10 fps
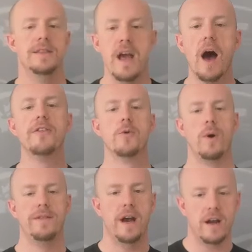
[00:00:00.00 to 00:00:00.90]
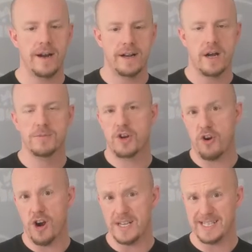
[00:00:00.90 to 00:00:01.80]
The other one that kind of comes
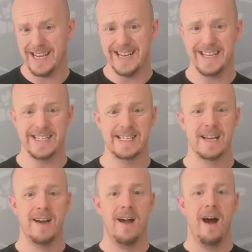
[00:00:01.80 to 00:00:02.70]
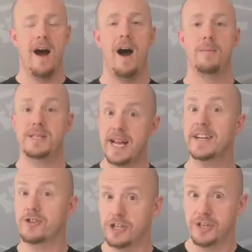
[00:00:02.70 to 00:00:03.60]
across is
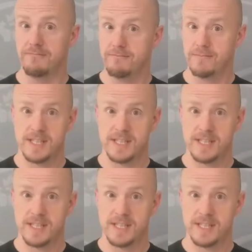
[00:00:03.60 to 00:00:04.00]
static stretching.